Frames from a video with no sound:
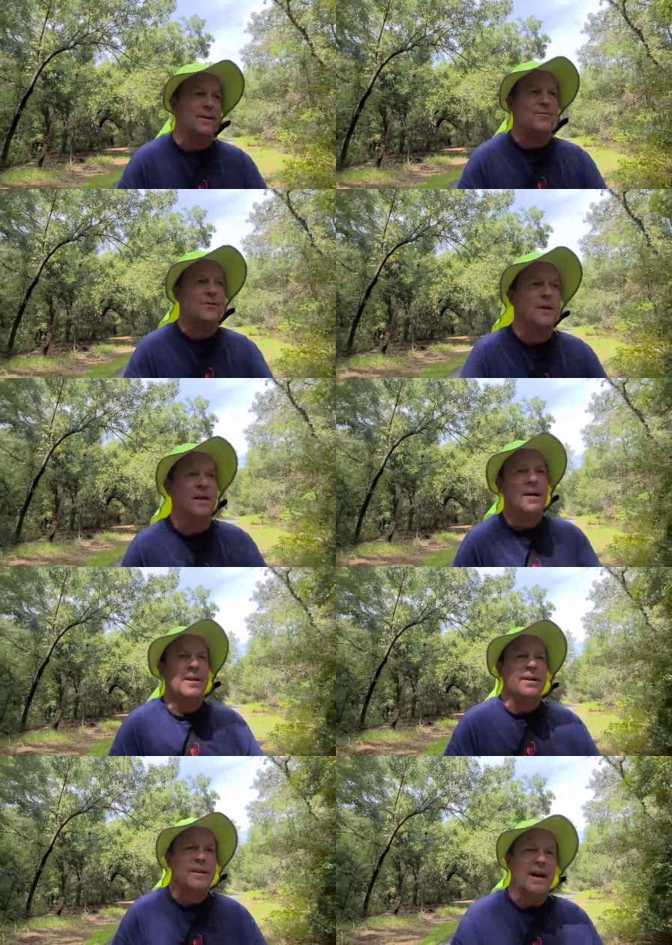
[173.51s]
here for,
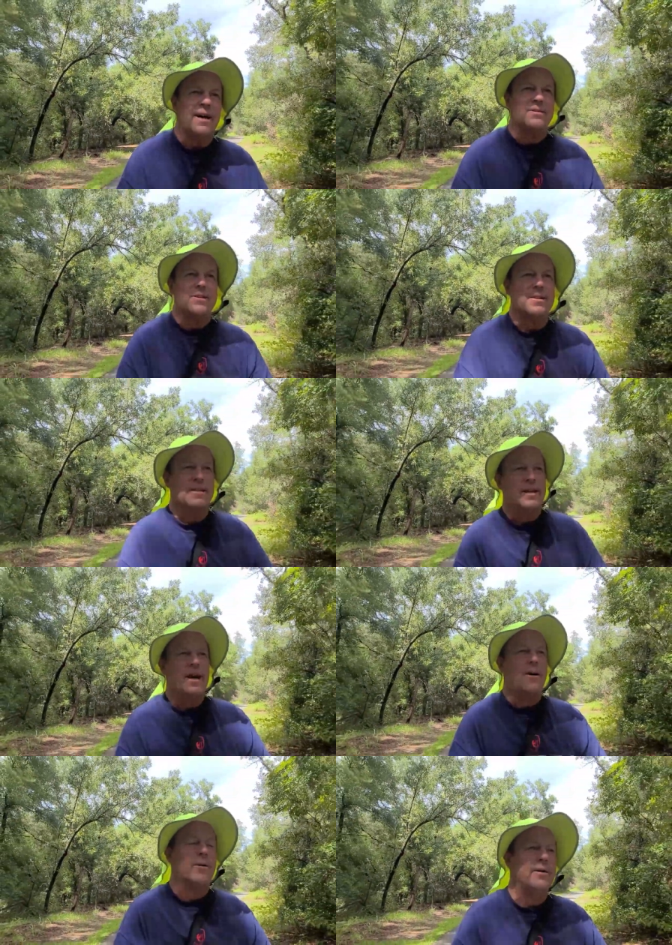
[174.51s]
doctor says an
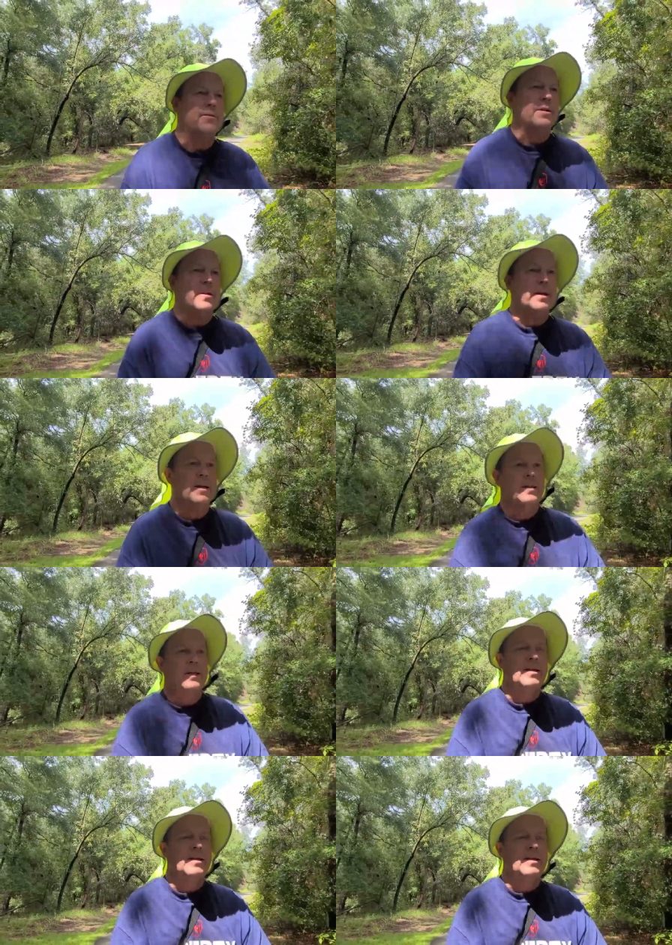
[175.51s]
hour every day.